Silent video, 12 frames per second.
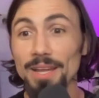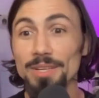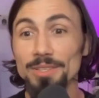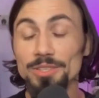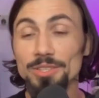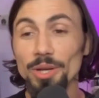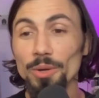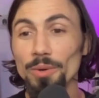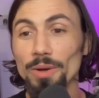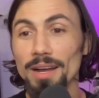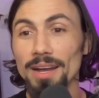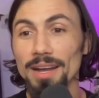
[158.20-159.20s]

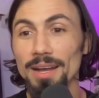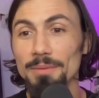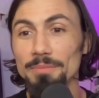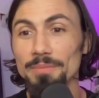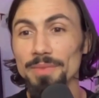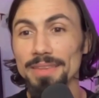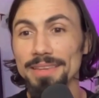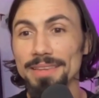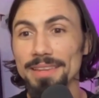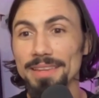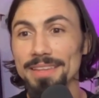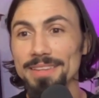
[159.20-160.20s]
So um
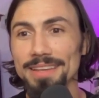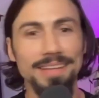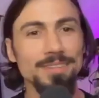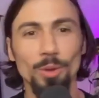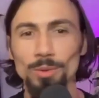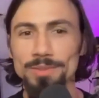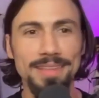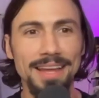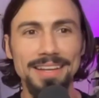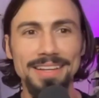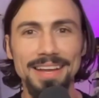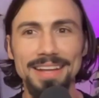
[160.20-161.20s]
yeah, I told you
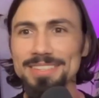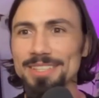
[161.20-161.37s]
that, guys,